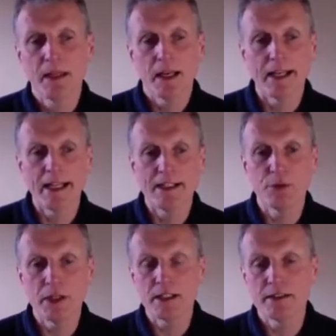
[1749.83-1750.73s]
Again, if
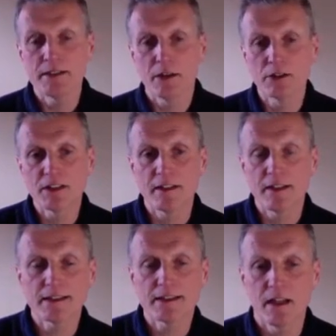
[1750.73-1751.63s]
we could go on to the
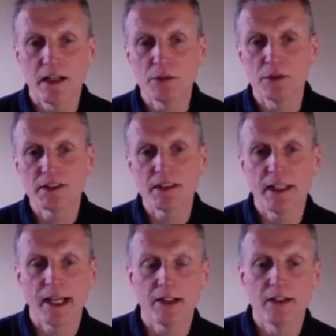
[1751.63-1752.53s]
next slide, we'll see
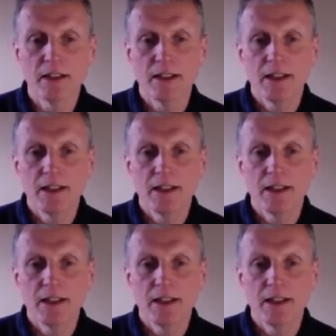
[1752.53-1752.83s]
how